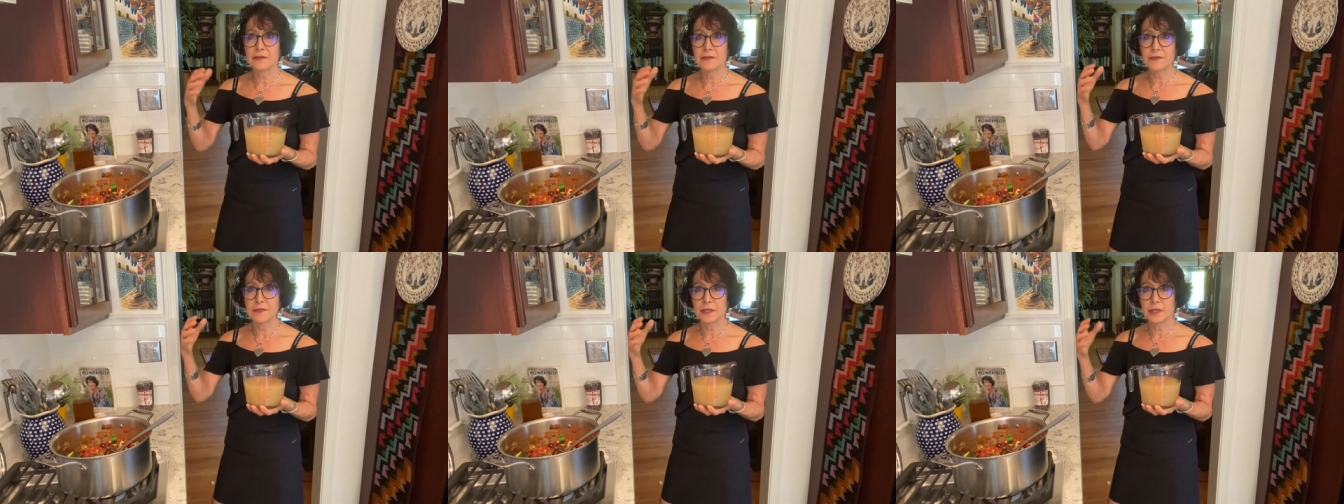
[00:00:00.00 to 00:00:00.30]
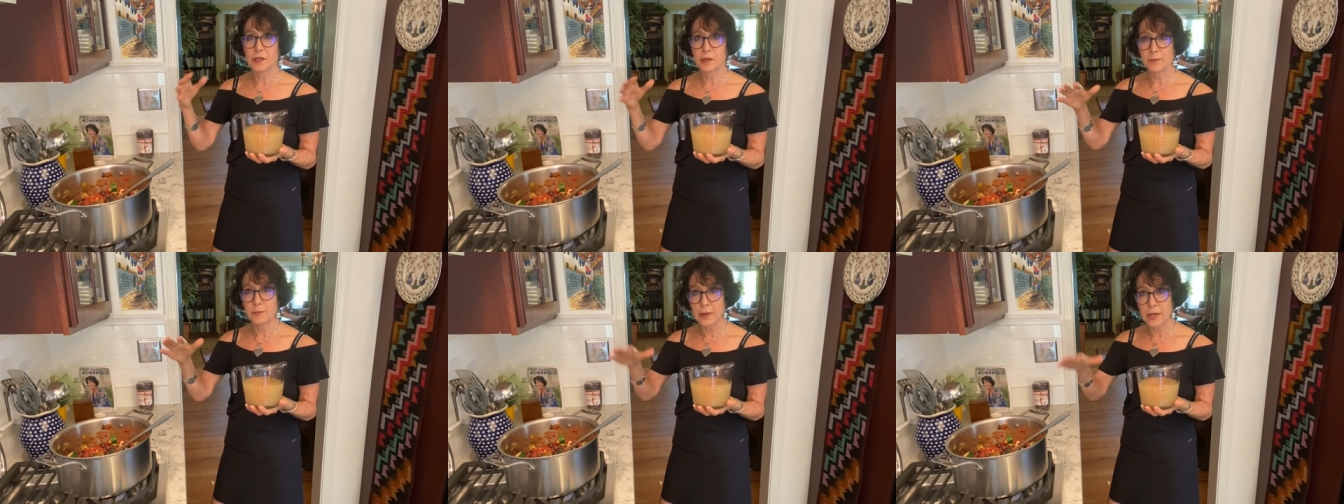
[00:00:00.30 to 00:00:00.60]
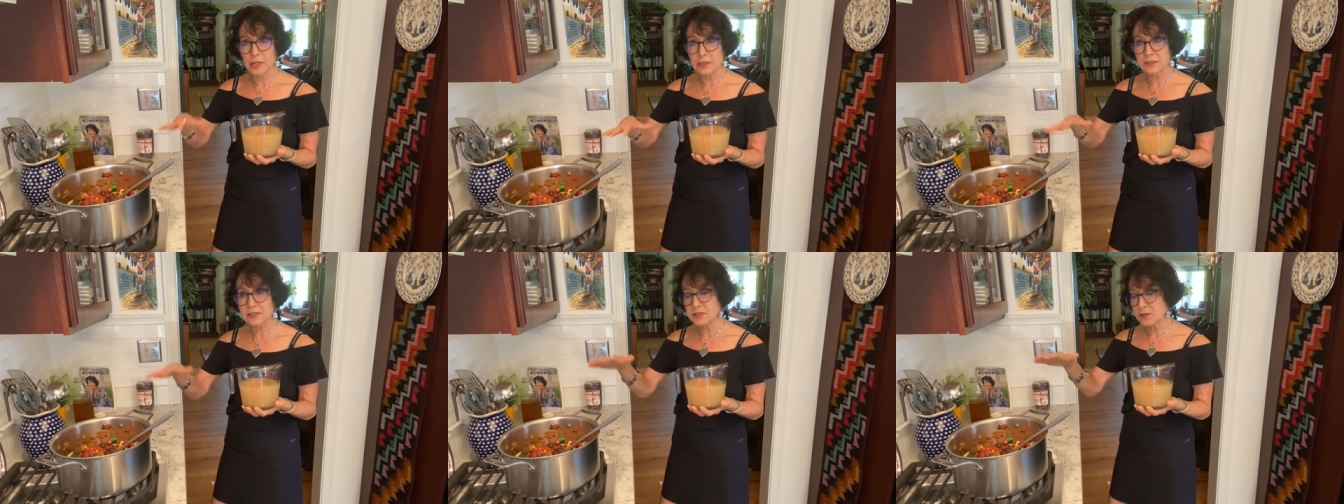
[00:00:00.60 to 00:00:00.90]
the
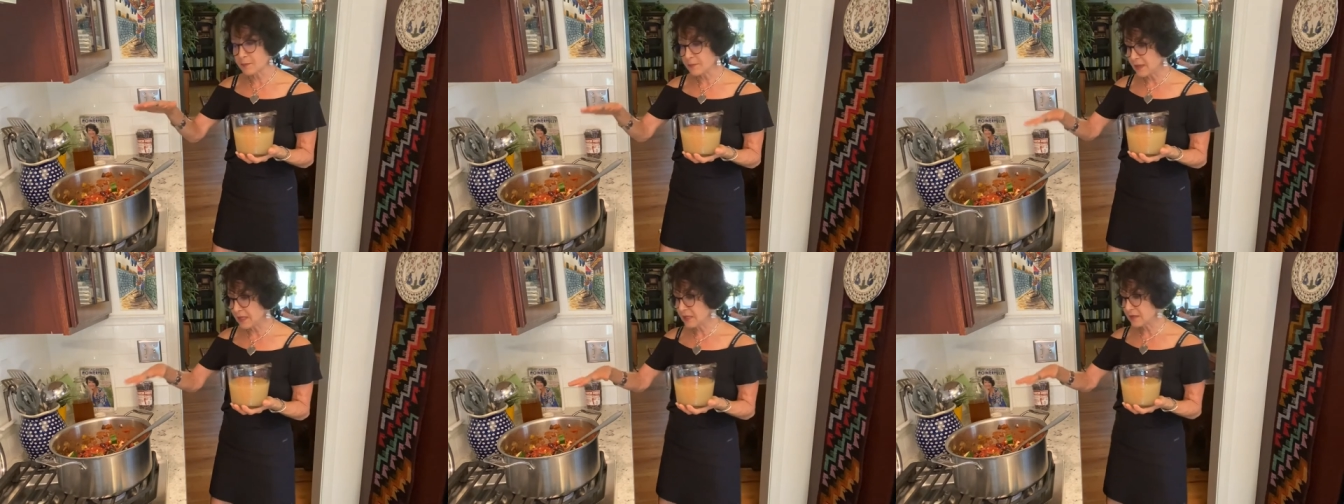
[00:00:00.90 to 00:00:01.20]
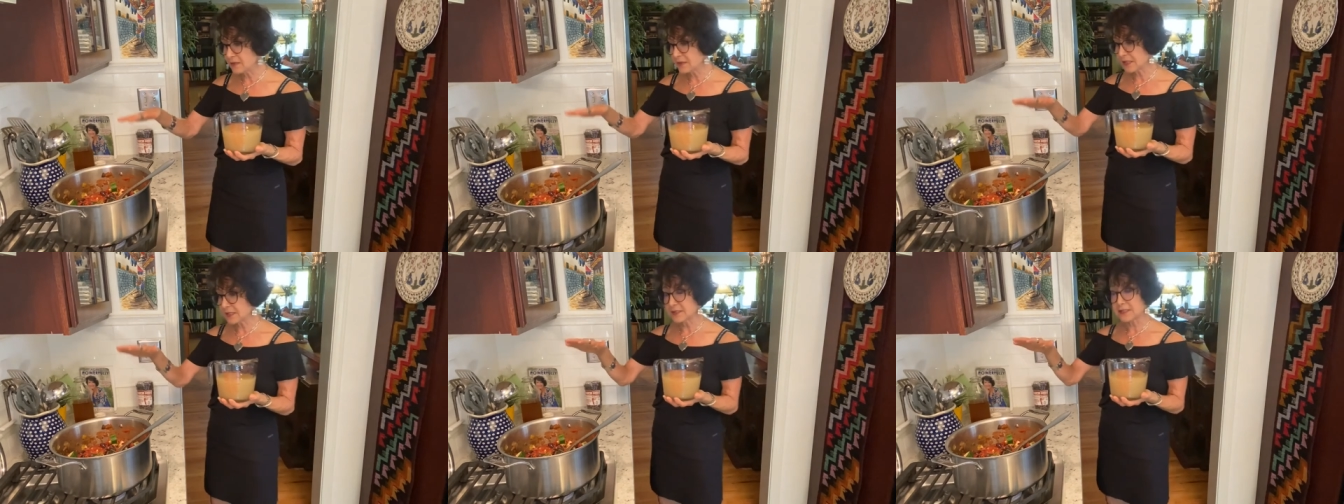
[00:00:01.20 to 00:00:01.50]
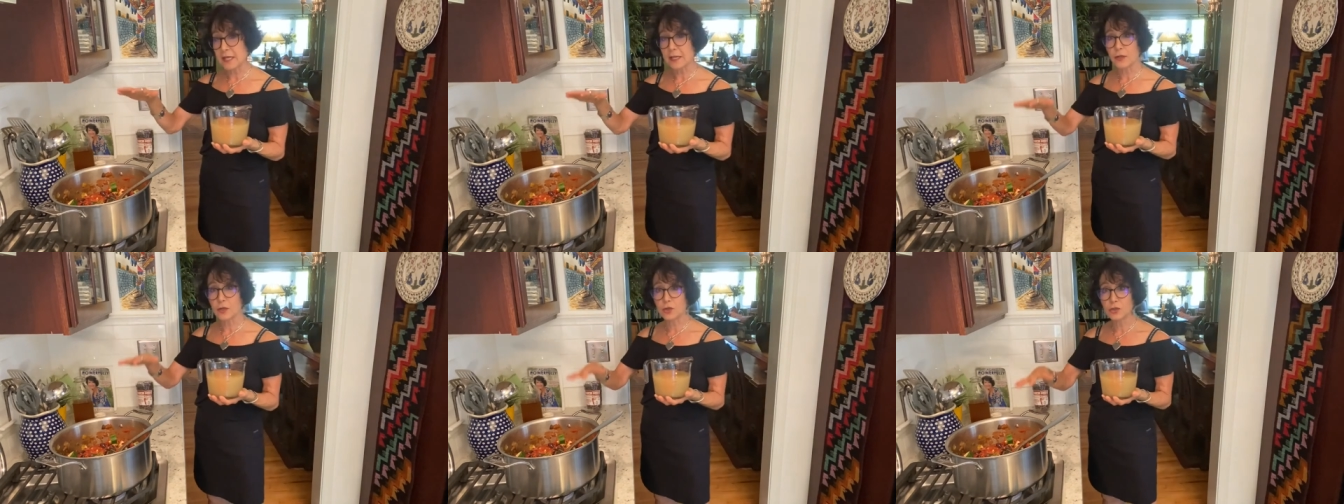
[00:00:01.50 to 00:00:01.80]
garbanzo beans as
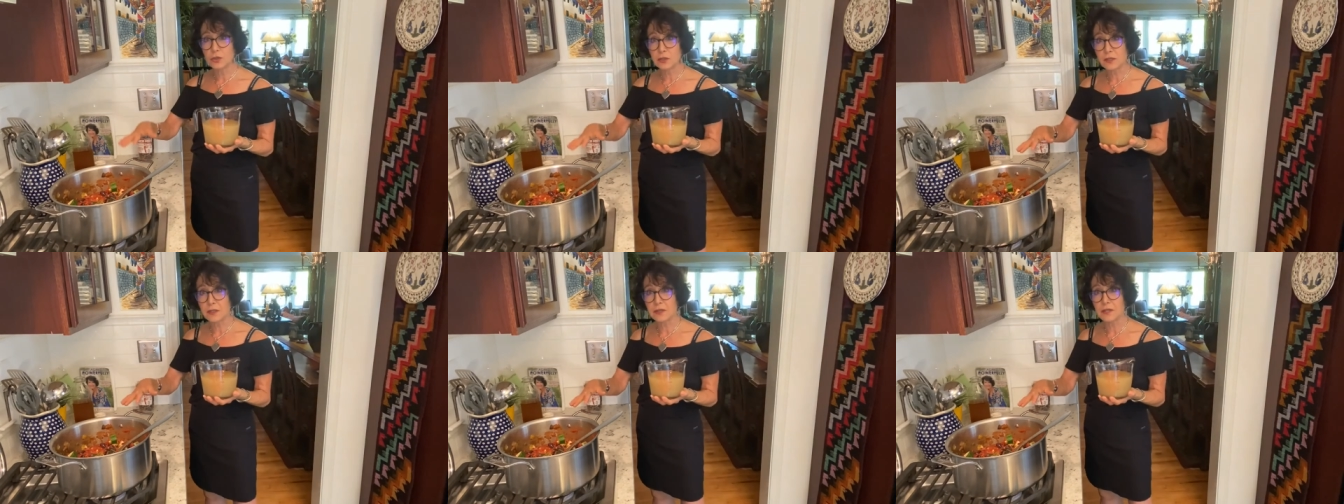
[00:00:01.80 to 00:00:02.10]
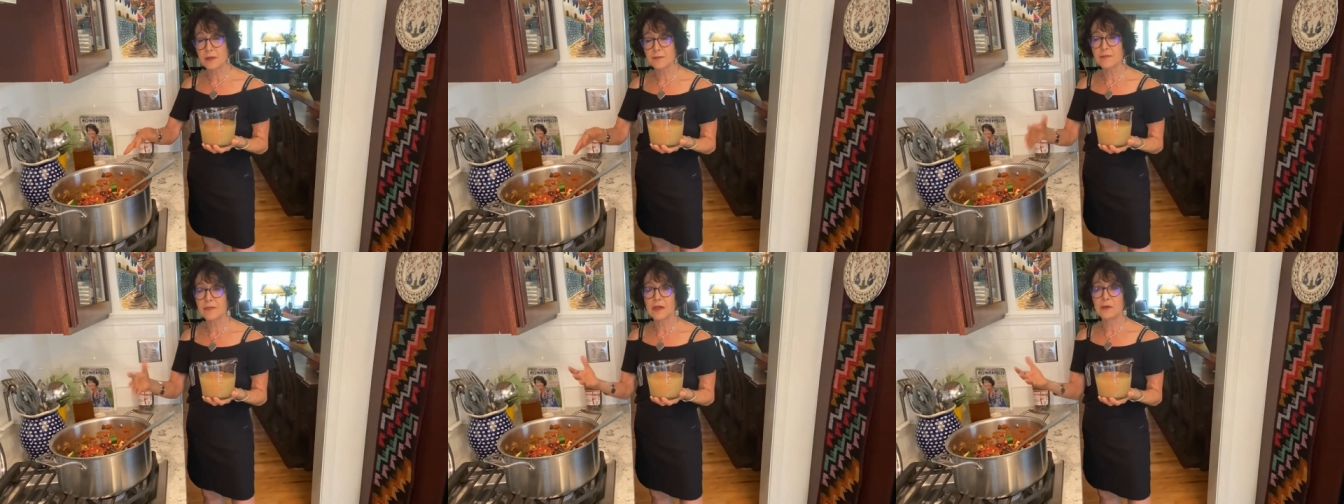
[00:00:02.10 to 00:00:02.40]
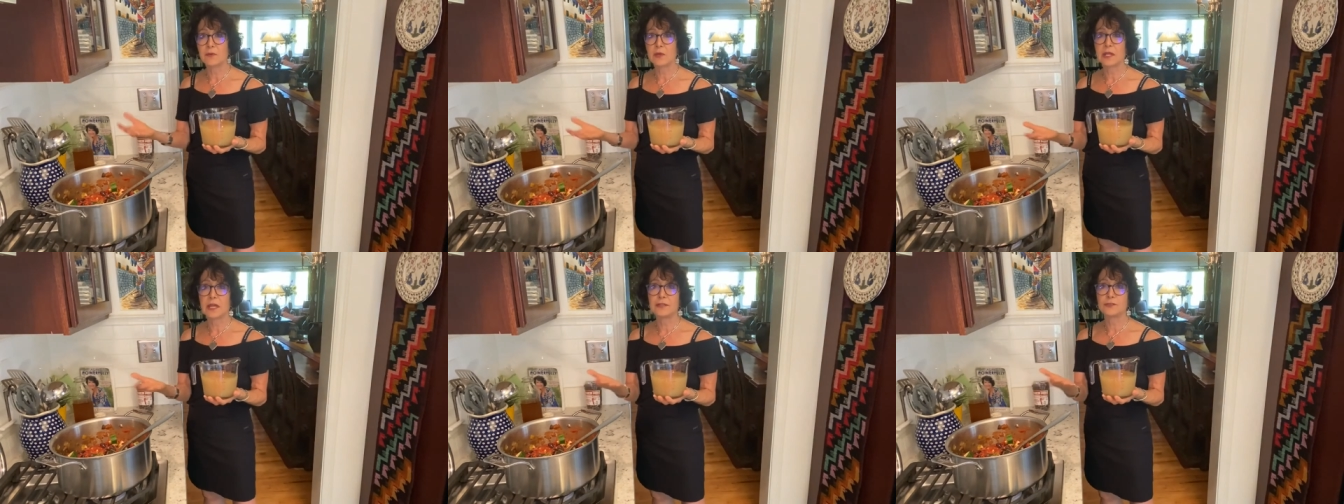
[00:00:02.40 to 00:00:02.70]
I cooked them that
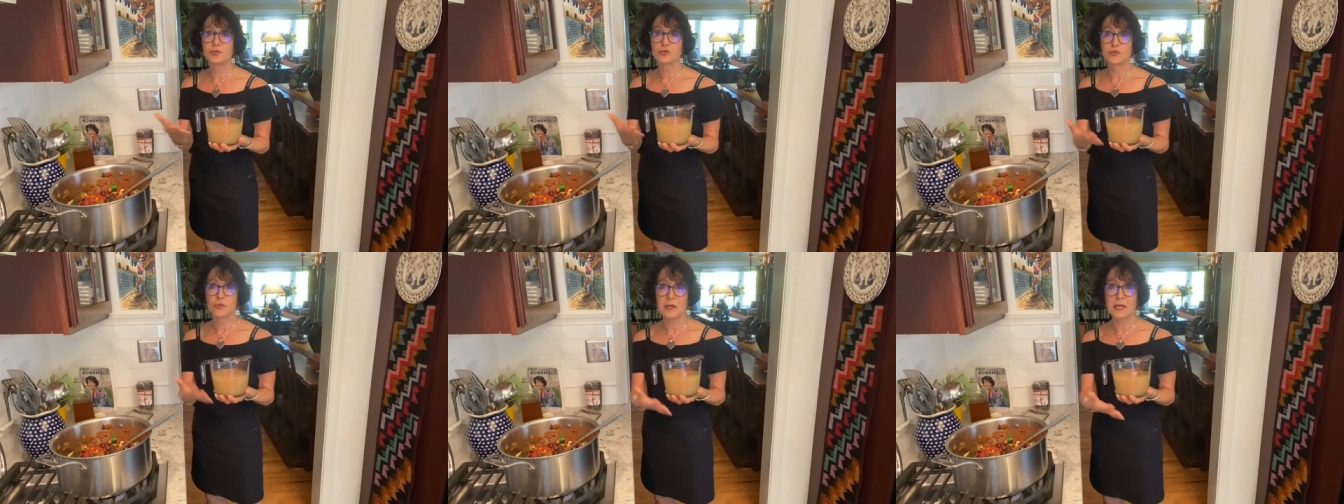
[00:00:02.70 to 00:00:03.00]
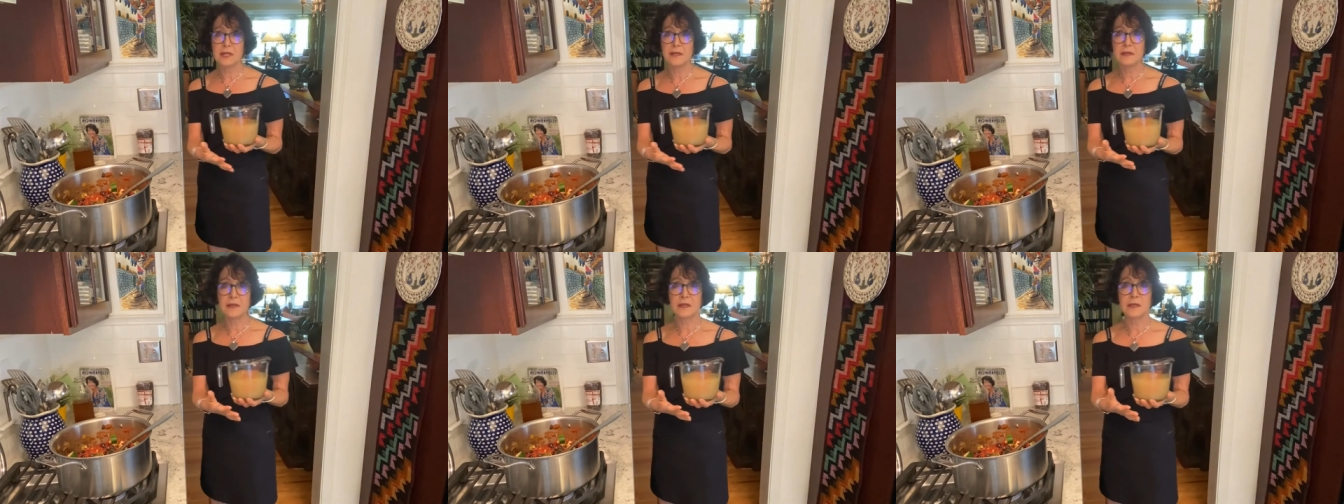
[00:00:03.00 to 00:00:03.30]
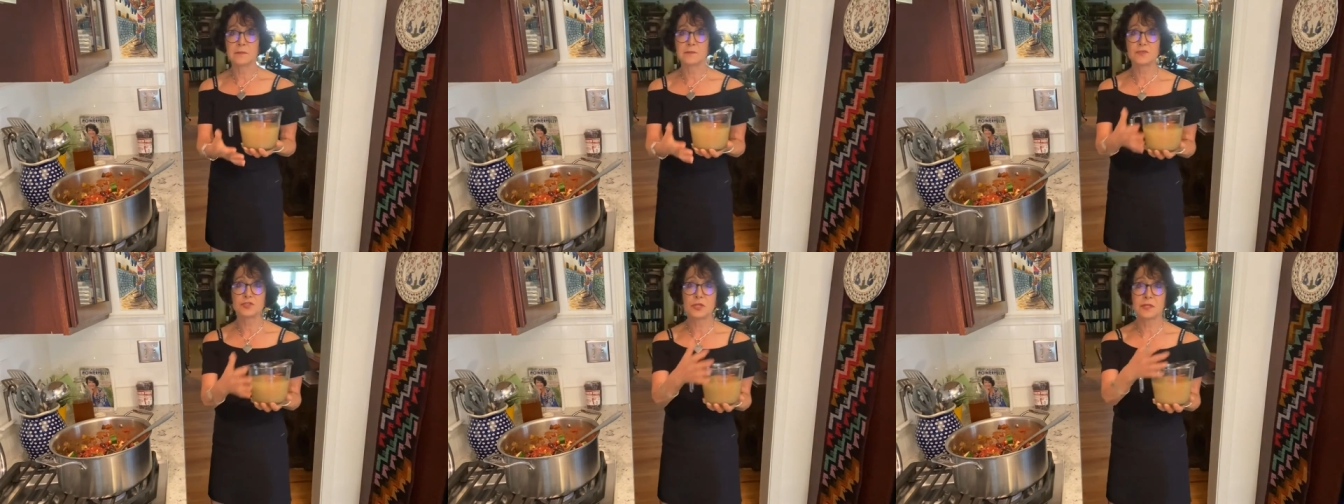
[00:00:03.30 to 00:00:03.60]
when I drained
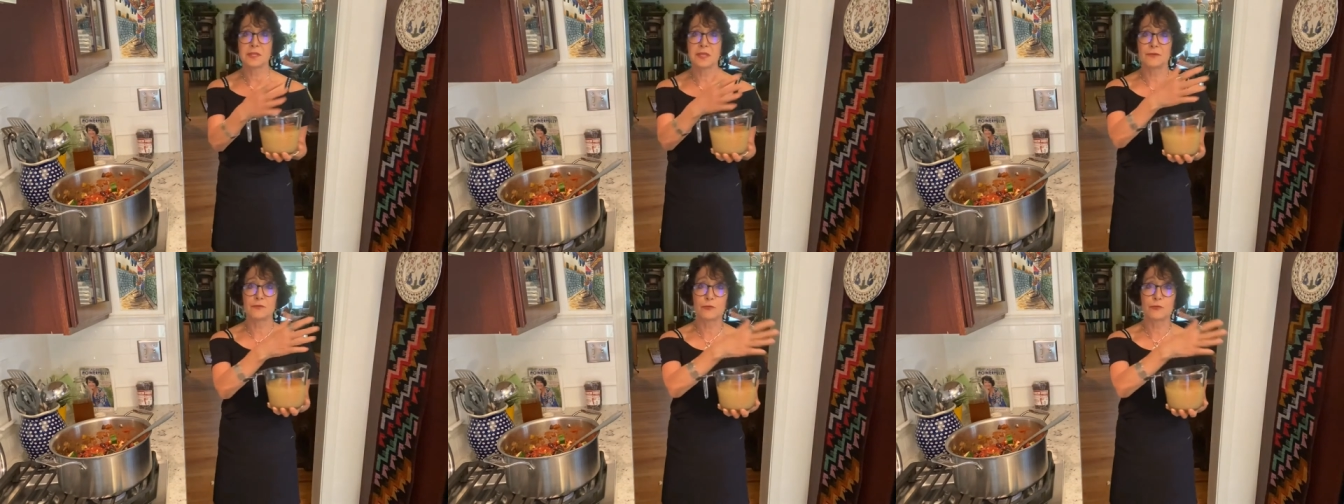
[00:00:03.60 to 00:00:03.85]
them to then